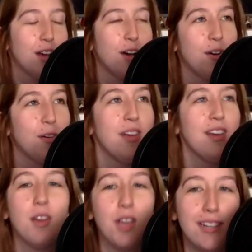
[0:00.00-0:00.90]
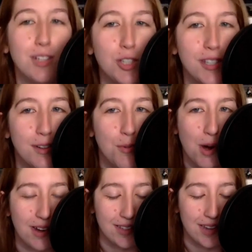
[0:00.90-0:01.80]
So he just doesn't
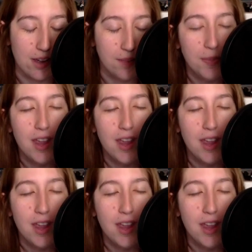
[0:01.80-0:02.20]
want to say it.